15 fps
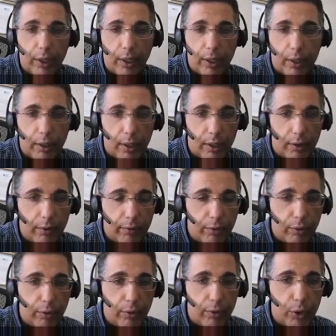For
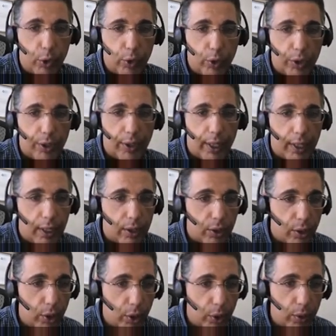George, that is no.
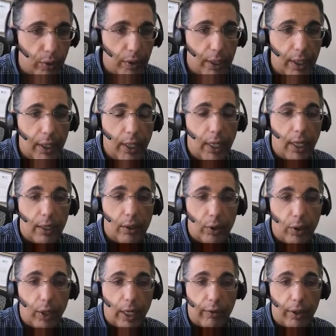Do you have an
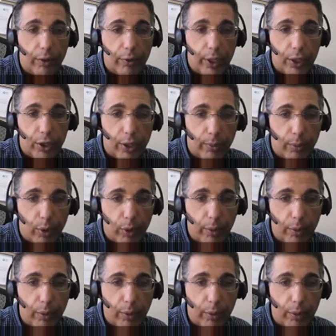arranged employment?